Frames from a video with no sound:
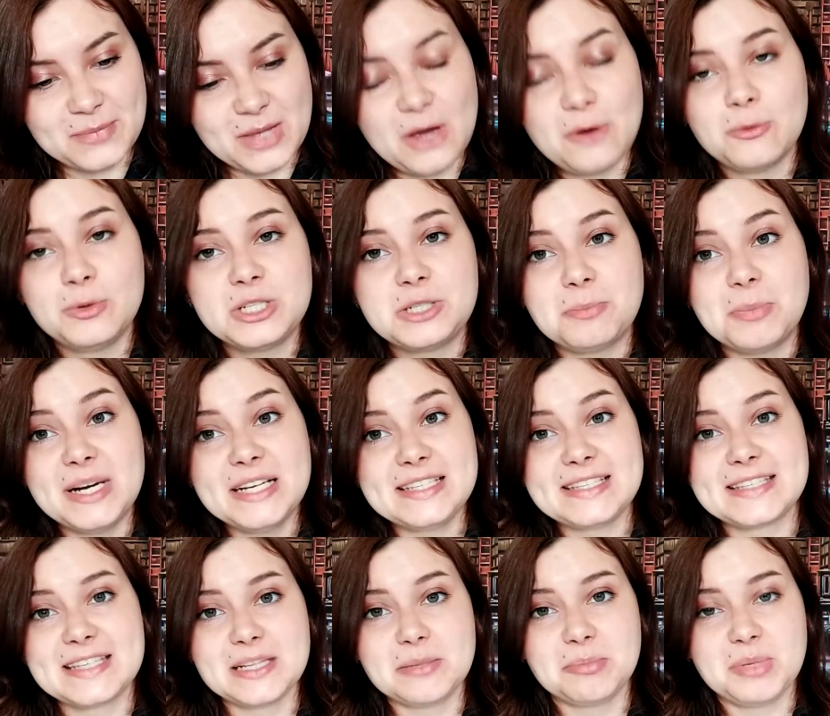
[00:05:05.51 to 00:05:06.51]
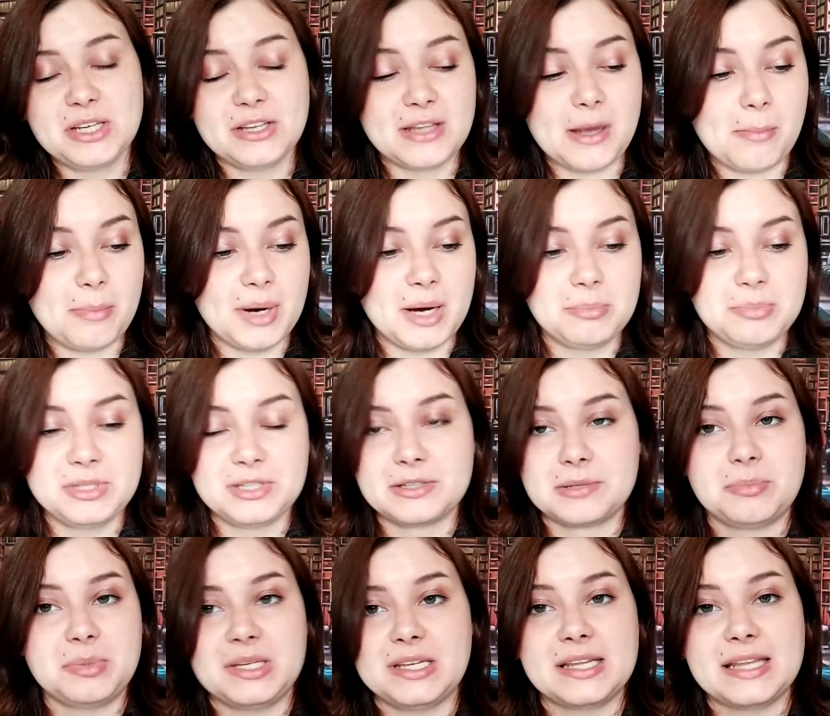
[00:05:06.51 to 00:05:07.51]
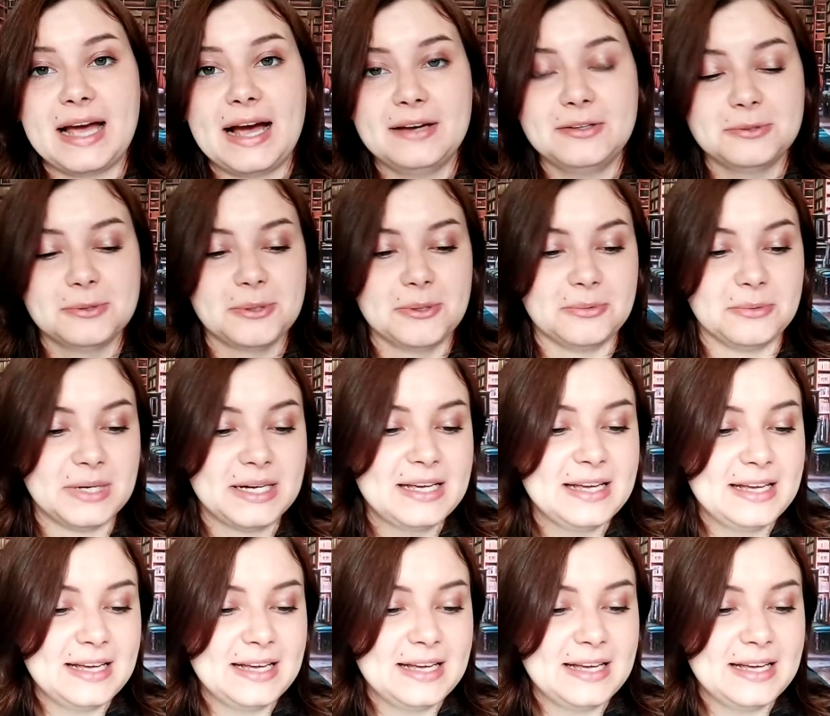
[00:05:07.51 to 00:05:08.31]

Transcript: which might still be an unpopular opinion. I don't know.